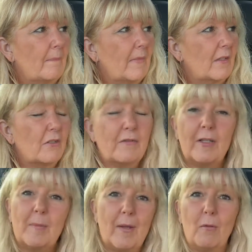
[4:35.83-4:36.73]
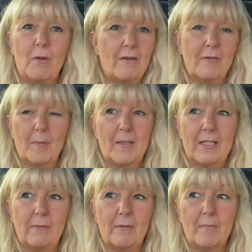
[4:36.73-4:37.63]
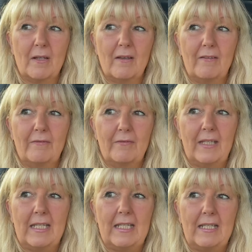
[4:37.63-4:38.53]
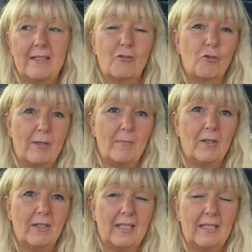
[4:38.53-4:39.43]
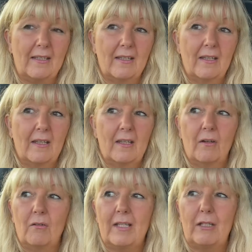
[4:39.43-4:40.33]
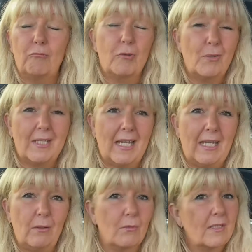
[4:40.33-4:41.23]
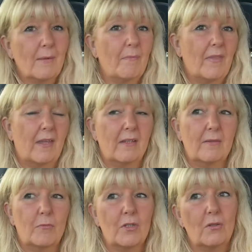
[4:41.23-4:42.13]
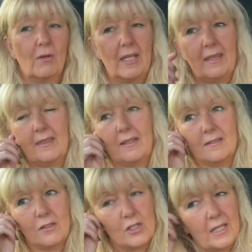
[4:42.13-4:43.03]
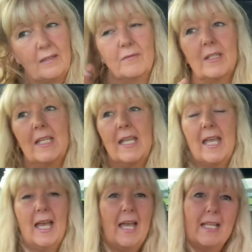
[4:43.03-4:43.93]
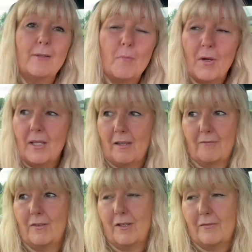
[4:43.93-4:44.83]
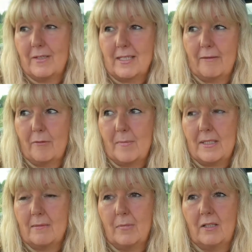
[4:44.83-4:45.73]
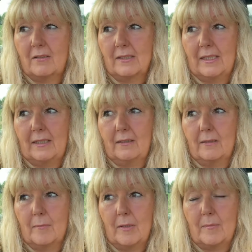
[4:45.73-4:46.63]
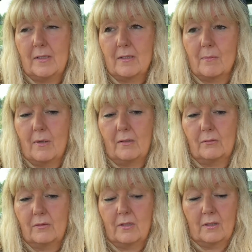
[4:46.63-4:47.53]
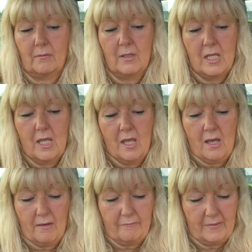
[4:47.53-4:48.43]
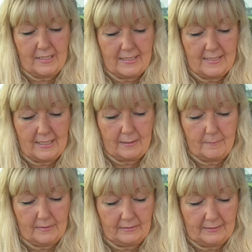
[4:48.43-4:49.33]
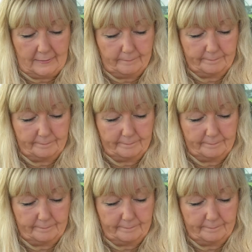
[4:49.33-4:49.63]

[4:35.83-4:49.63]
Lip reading: I just feel a bit all over the place with my life. It needs streamlining, or I need a routine or something, because I'm just not getting things achieved. And my love life is giving me some heartache at the moment as well. So I'm feeling sad about that.